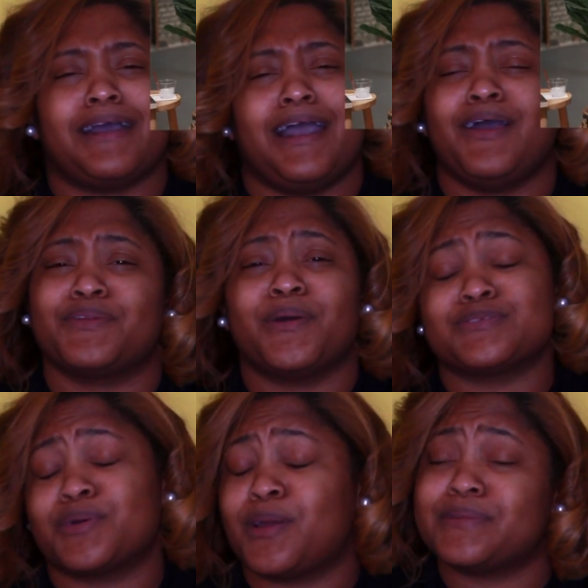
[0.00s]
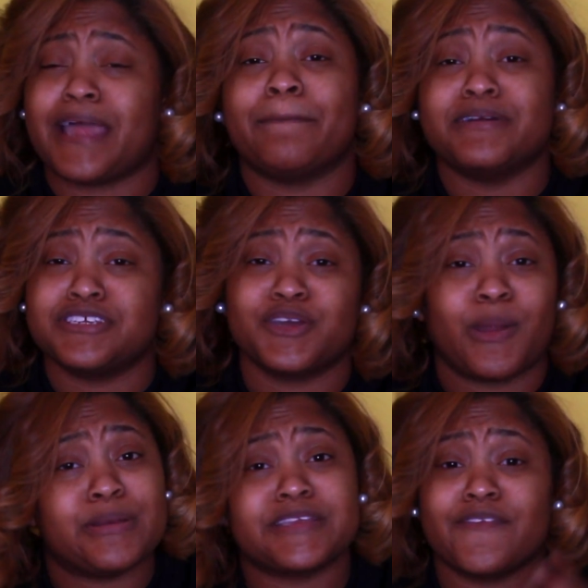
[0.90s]
I don't know what's going on with that, but she can
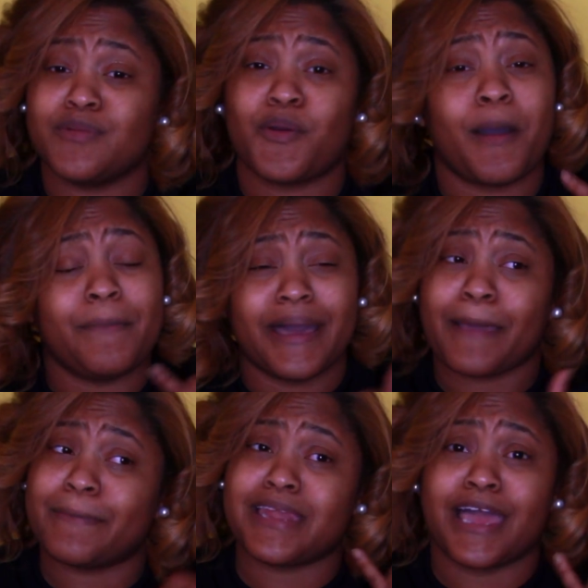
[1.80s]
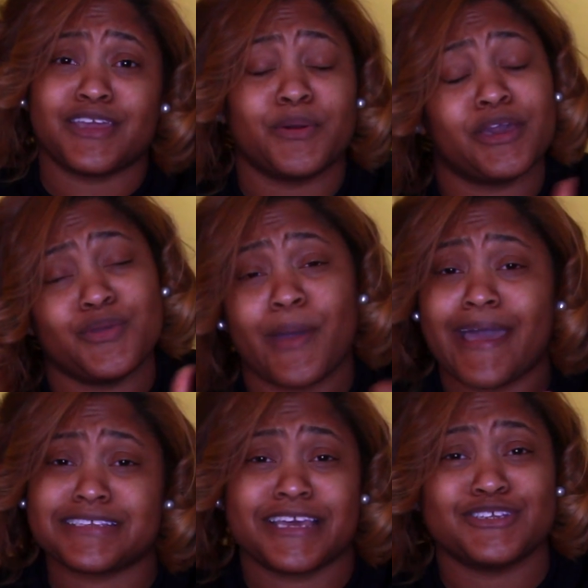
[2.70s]
always give him a call back and be like, yo, can you
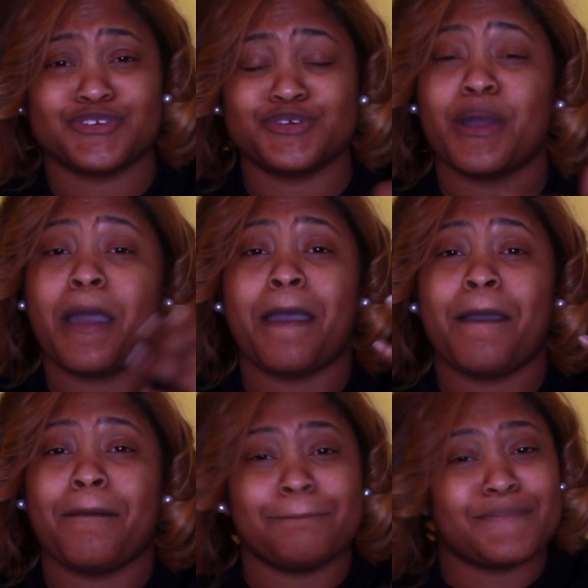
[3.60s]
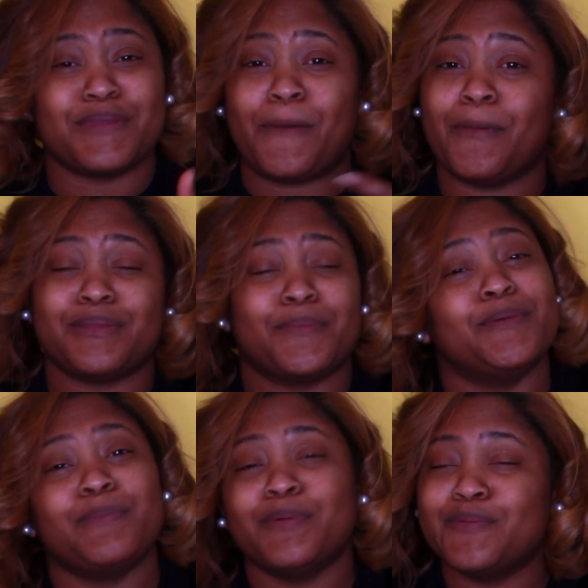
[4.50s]
ask Andrew,
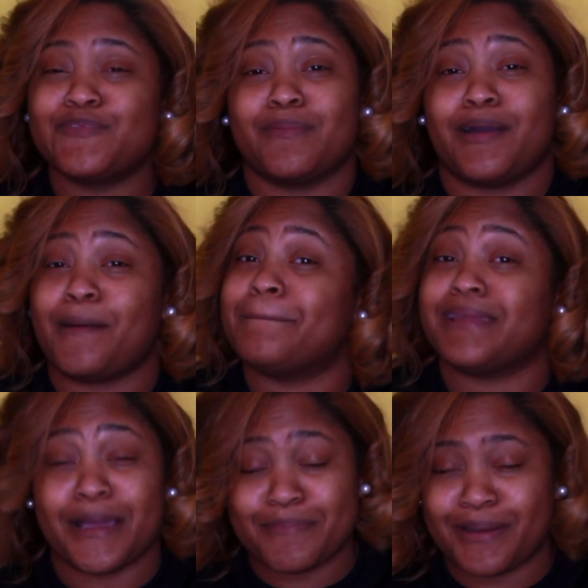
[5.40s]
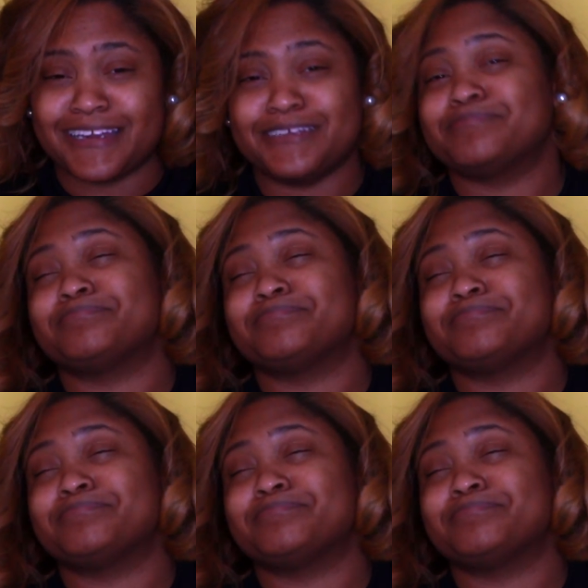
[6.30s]
whoop whoop for my block party?